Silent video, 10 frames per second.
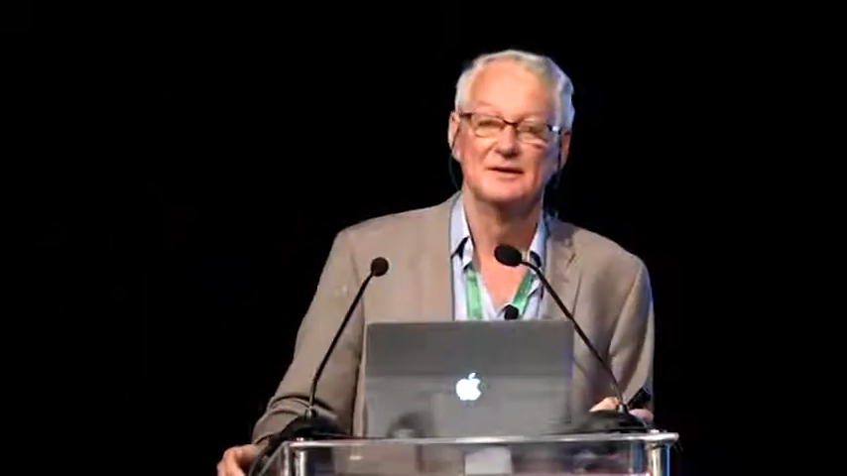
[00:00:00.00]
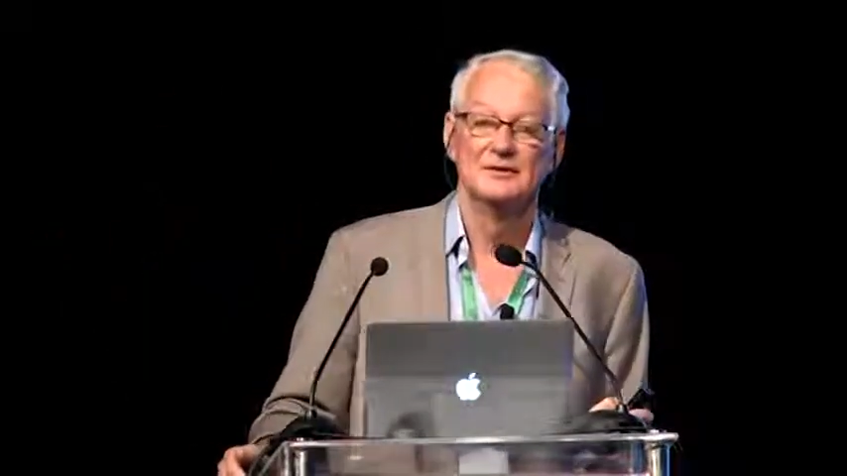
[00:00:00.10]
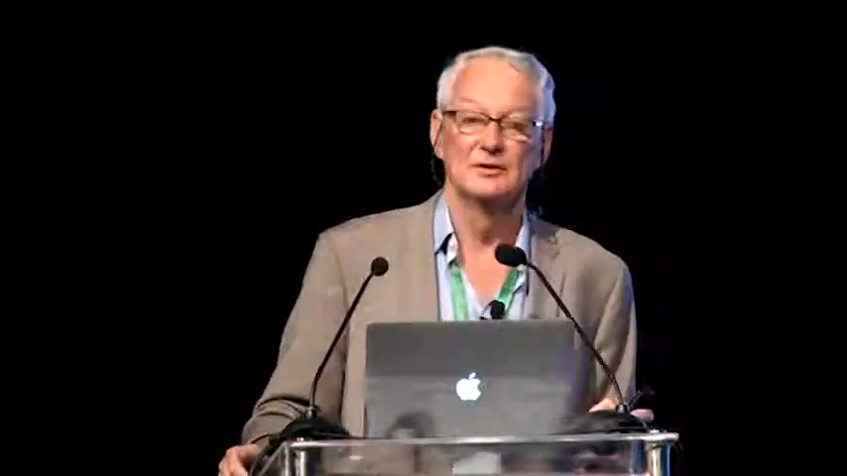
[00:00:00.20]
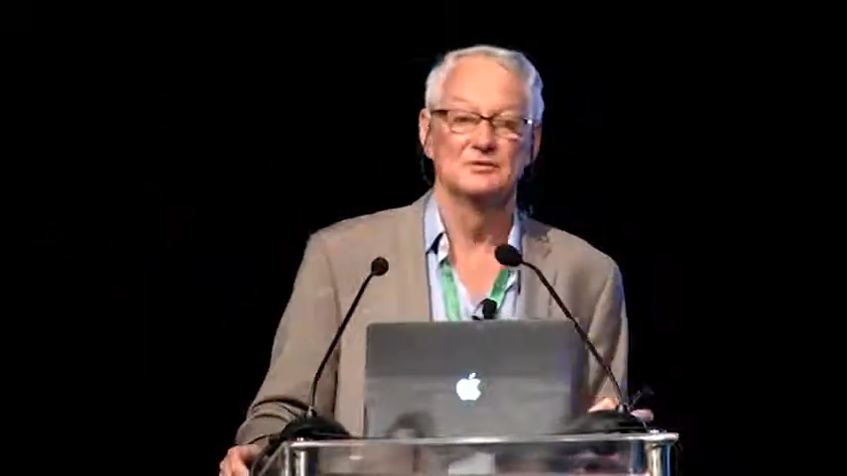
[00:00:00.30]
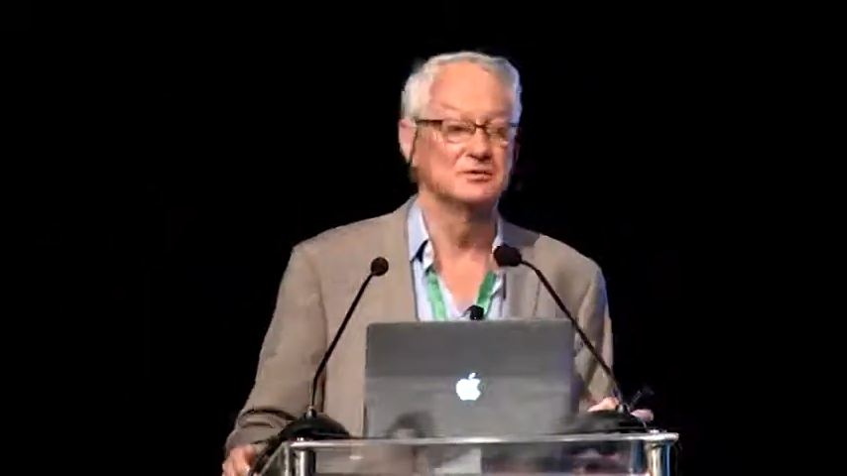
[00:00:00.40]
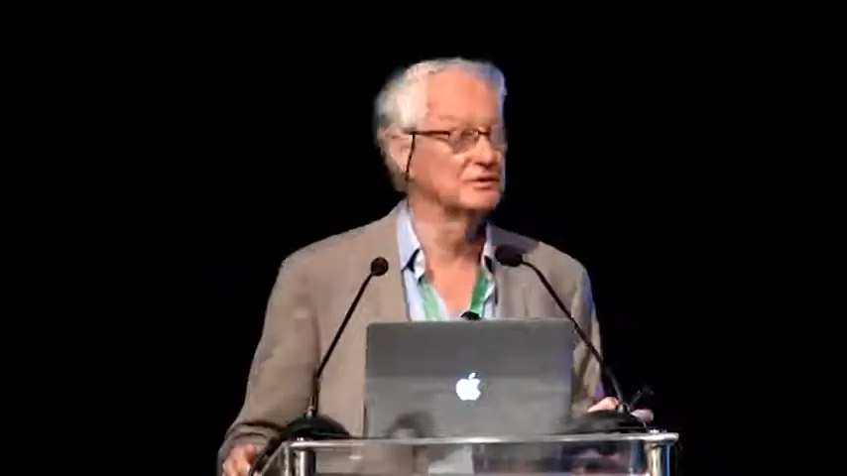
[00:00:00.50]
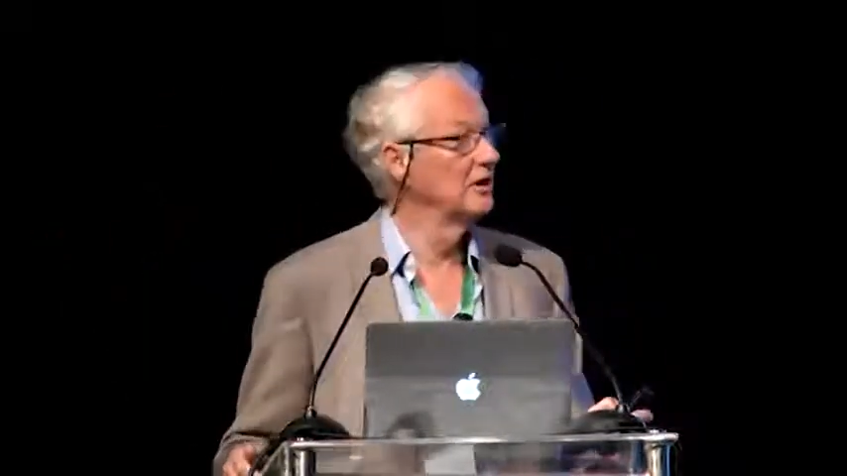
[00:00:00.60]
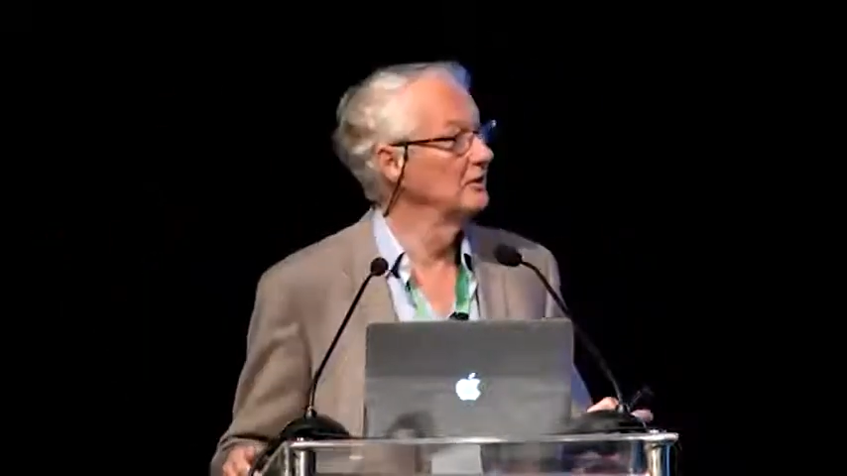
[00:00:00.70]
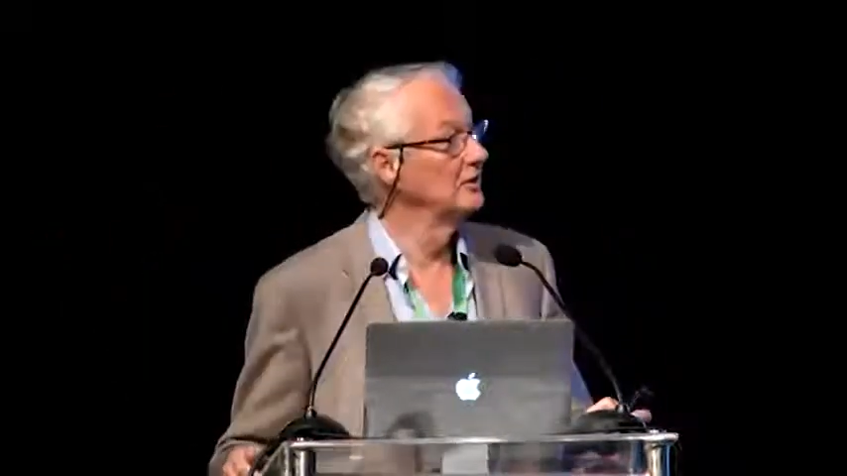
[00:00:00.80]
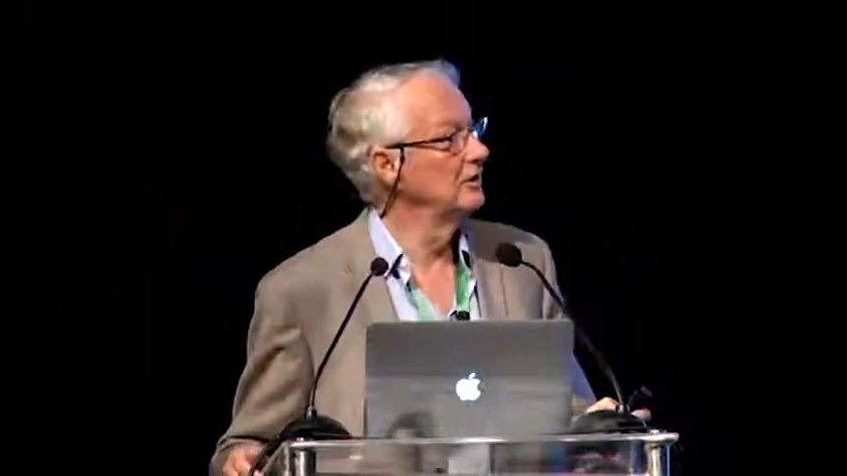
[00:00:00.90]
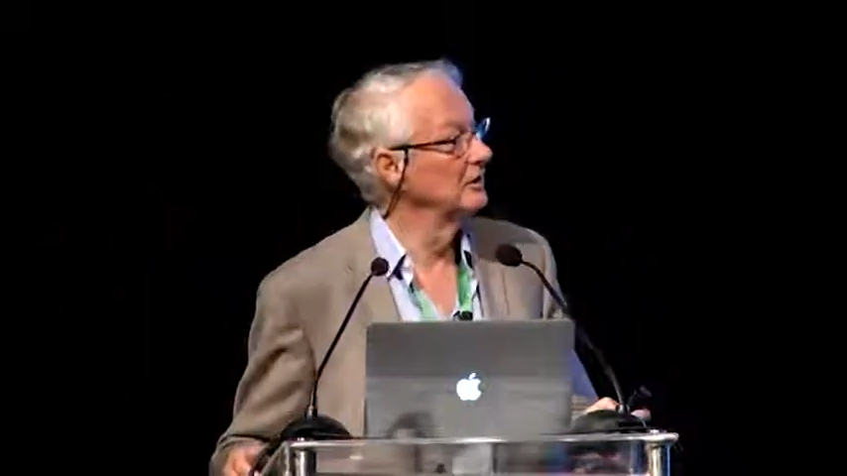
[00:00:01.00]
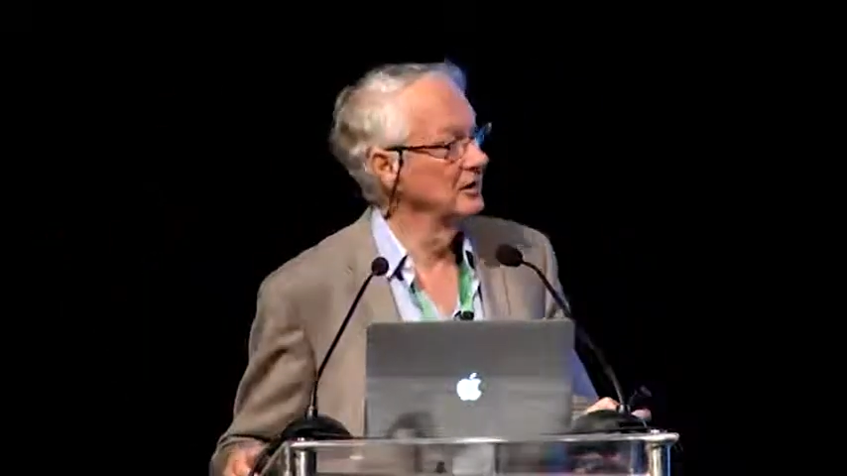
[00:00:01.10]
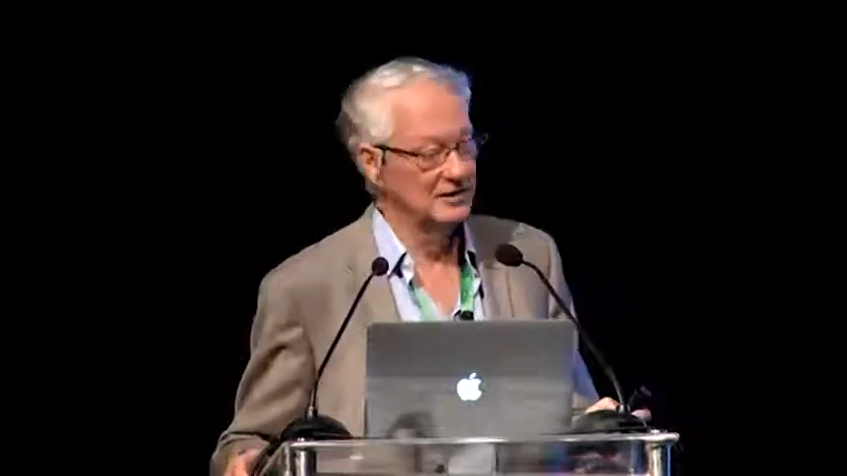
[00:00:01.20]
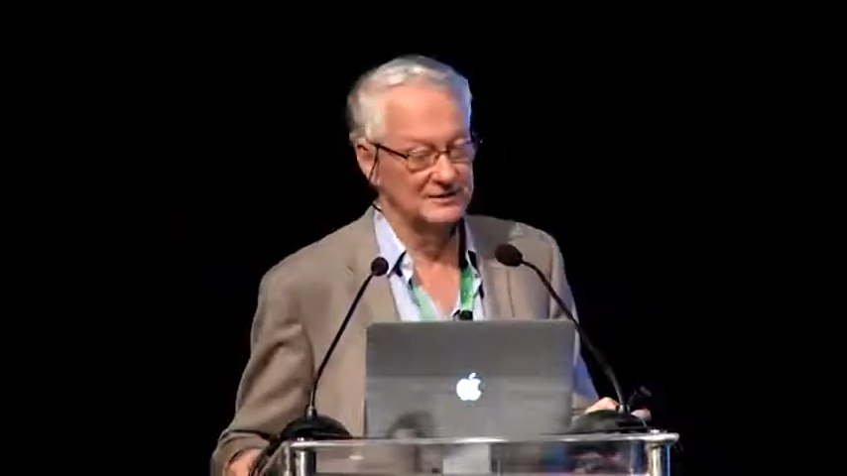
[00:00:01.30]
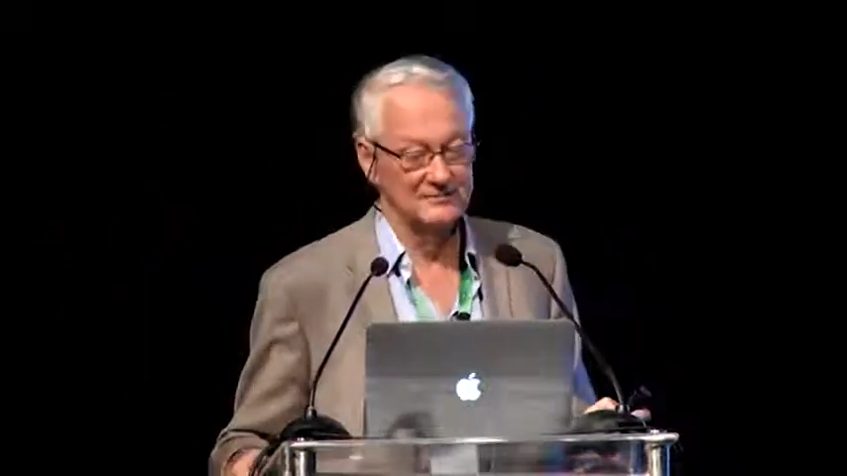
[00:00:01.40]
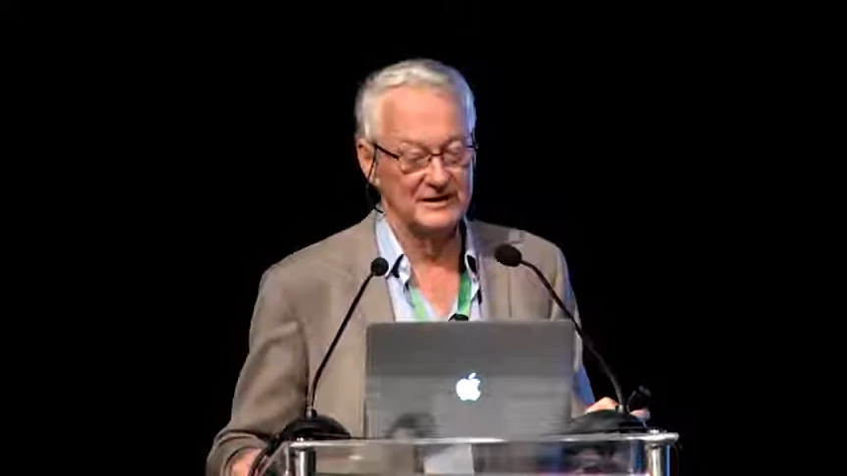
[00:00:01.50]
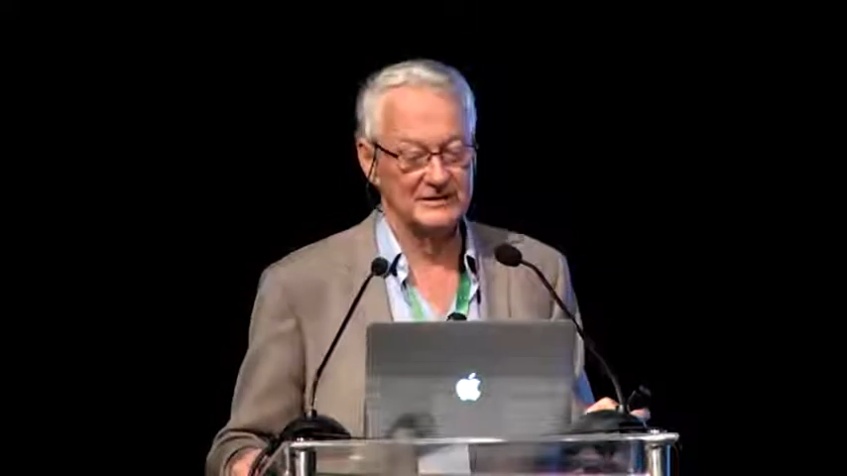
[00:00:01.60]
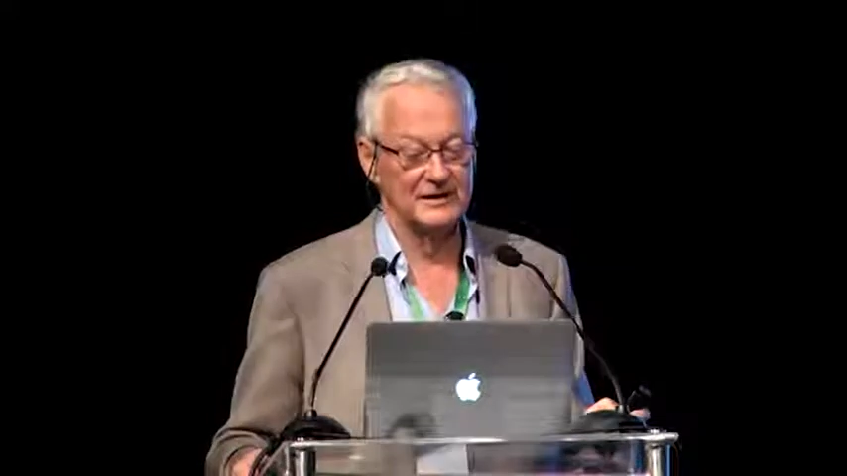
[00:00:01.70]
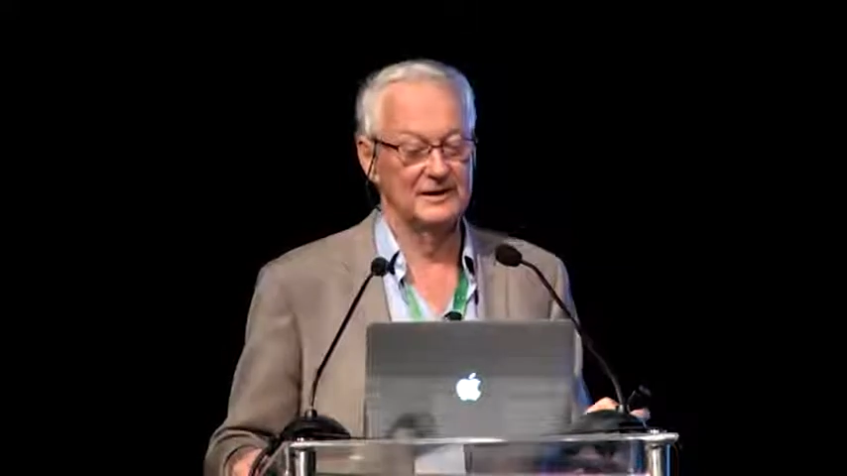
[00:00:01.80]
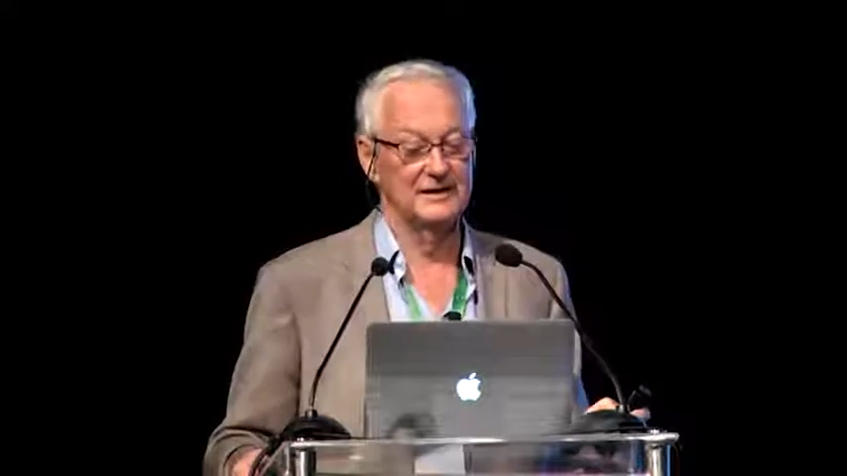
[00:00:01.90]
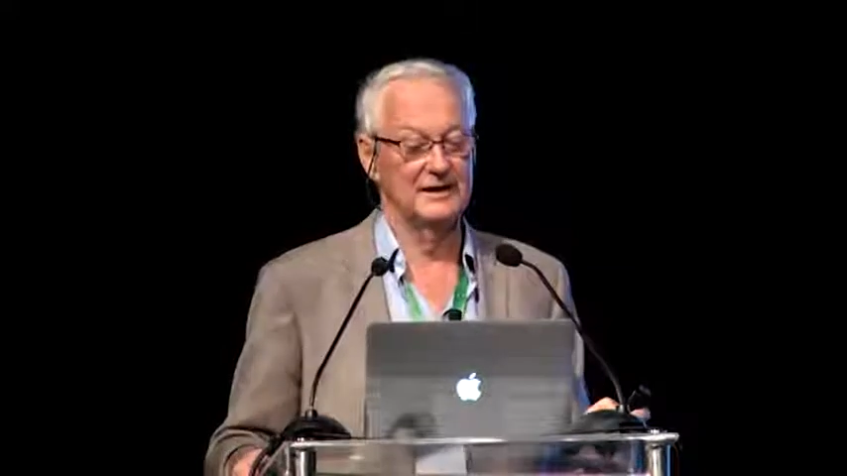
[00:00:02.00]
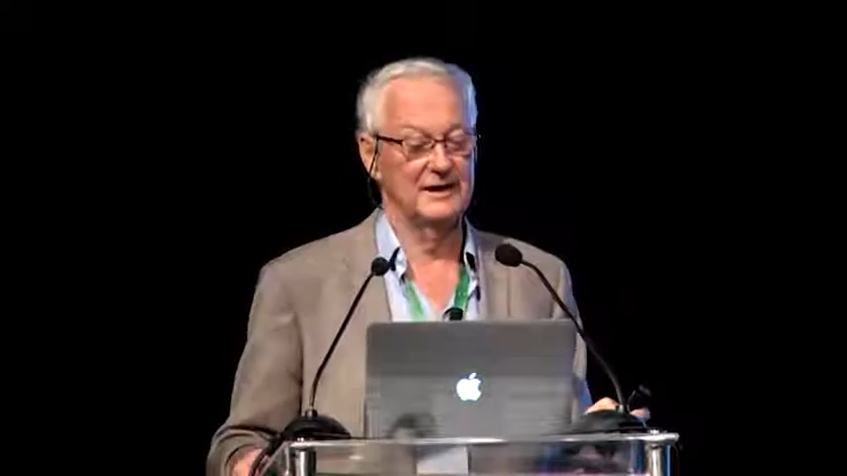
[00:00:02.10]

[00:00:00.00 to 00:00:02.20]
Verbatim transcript: So do go along on Monday